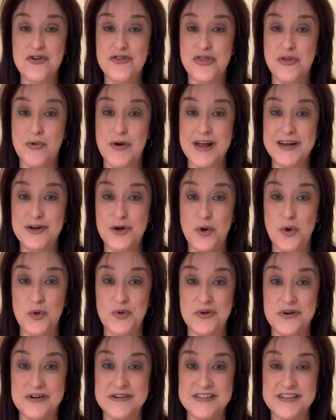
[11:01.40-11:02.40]
thread
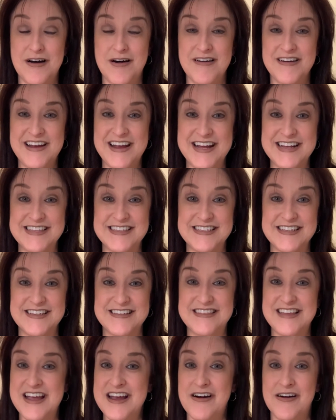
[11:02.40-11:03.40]
holders on Etsy.
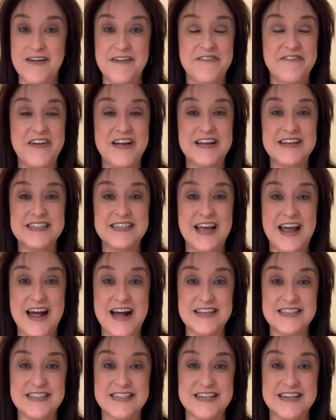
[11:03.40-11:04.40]
They are
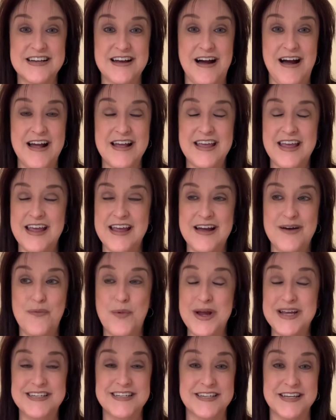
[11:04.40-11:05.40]
fantastic. I can't
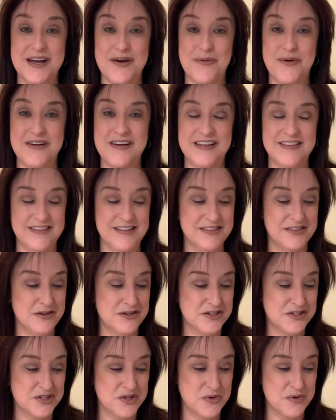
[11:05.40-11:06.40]
wait to get one. I think they're
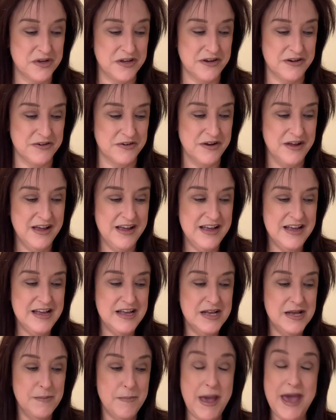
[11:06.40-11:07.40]
so cute.
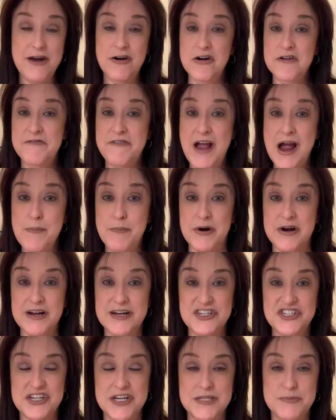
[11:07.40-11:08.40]
And her fabric.
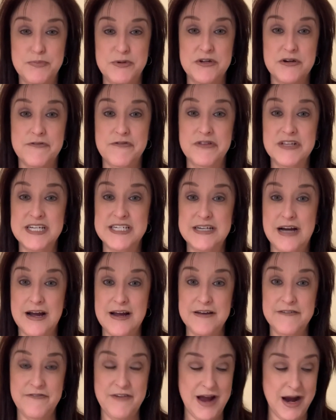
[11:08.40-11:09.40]
She has beautifully
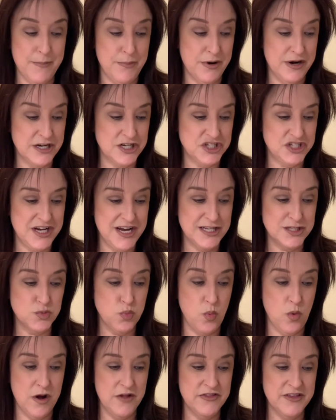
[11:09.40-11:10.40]
dyed fabric. She has
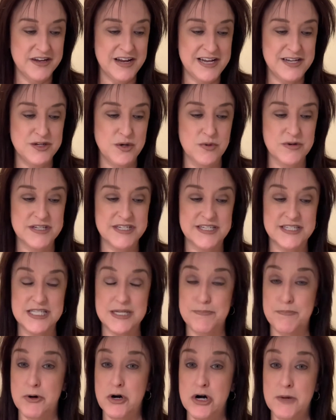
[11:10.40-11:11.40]
one that I noticed. It's a
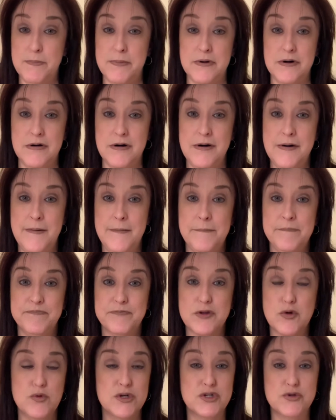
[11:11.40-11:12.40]
purple,
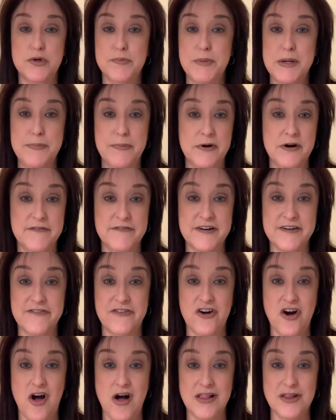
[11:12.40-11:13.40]
which would be perfect
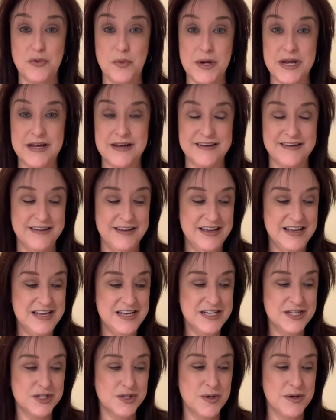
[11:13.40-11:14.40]
for Halloween.
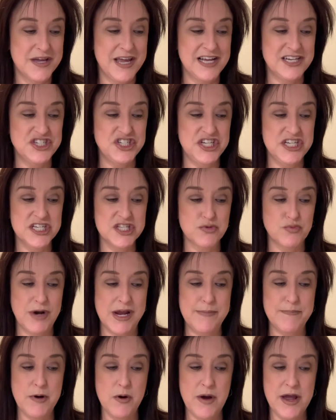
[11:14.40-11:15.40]
So again, she is
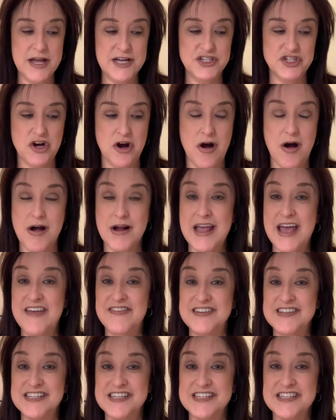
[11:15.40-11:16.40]
Rainbow Hedgehog,
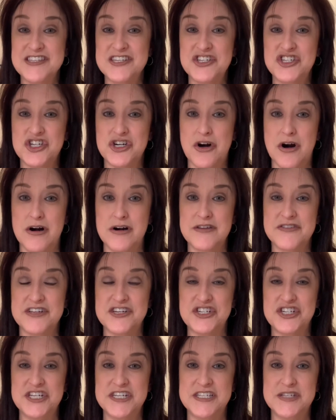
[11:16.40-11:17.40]
and this is the chart that
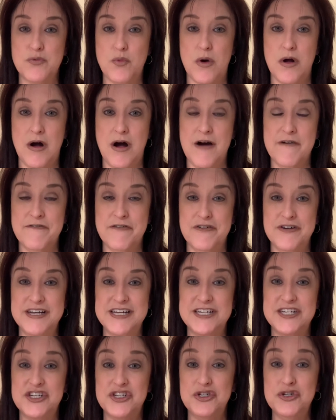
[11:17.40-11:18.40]
she's
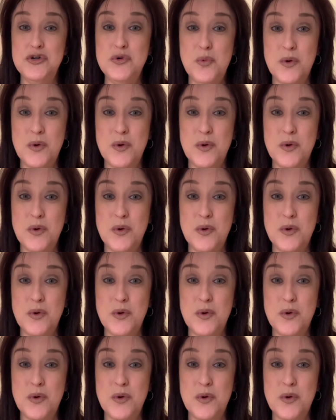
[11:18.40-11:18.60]
offering to